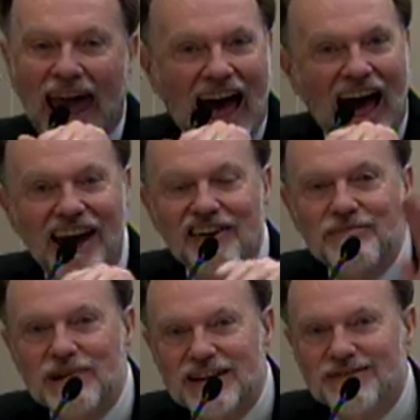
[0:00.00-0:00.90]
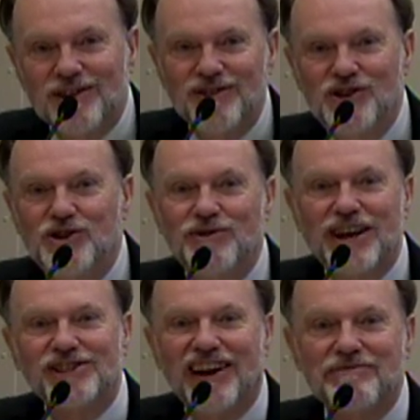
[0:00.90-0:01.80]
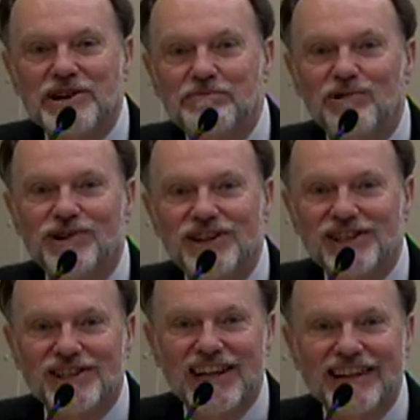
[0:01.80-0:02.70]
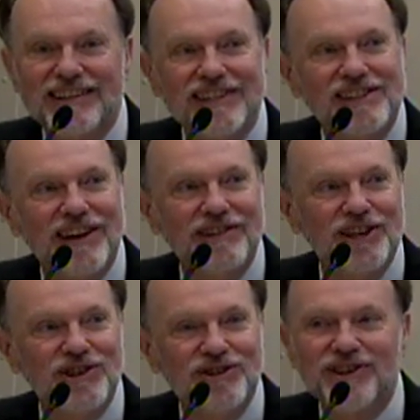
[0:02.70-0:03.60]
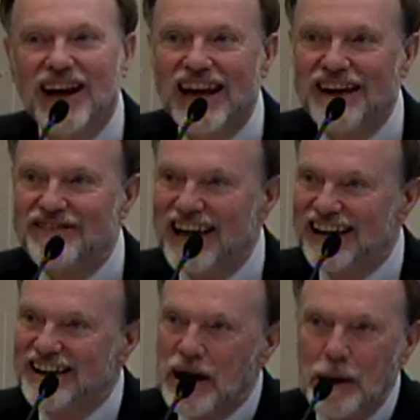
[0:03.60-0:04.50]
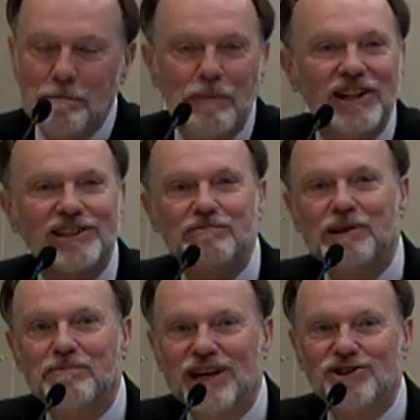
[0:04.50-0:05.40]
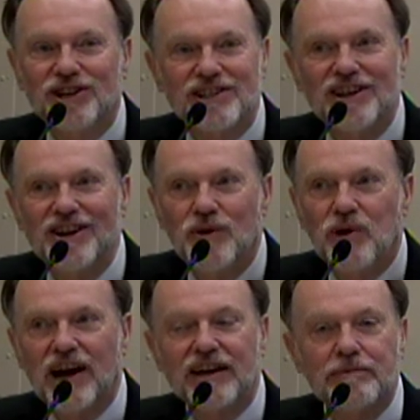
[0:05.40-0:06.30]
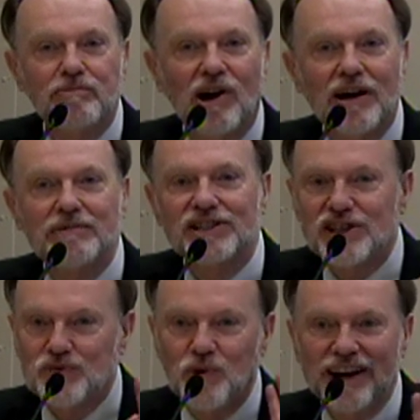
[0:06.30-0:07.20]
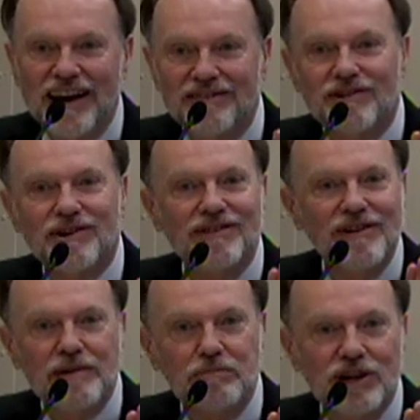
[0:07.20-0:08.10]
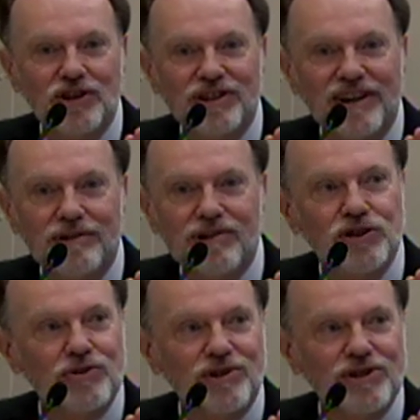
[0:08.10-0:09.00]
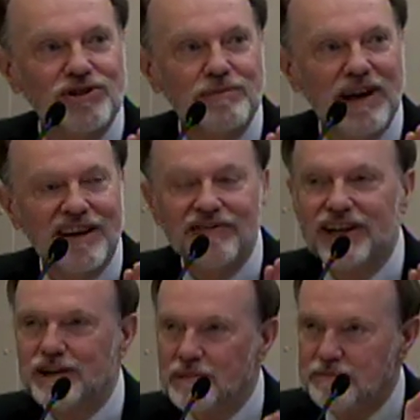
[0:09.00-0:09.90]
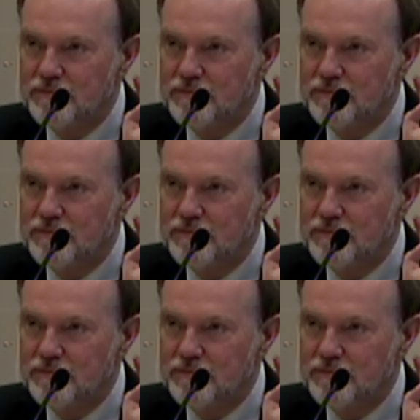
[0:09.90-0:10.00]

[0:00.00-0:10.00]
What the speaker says: I have been U.S. government employee since 1972, and I have had multiple budgets. What I can promise is whatever budgetary resources are made available to